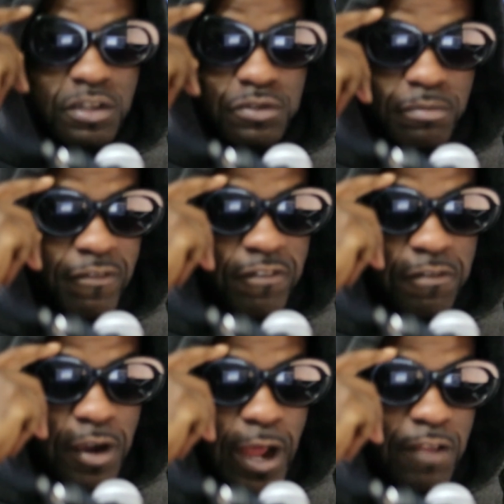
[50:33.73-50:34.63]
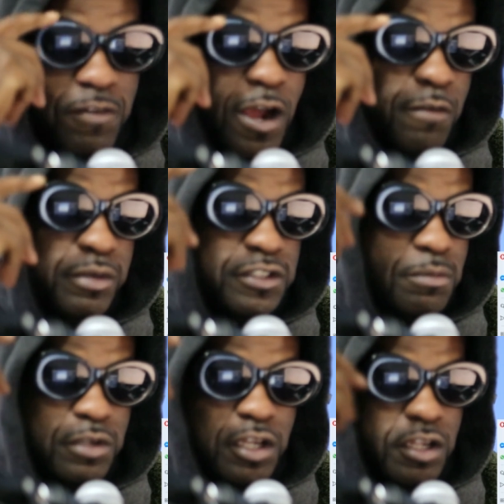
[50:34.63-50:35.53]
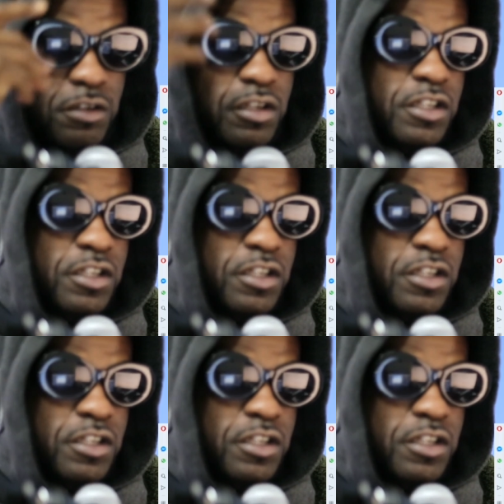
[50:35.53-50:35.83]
Some forgot to put something in.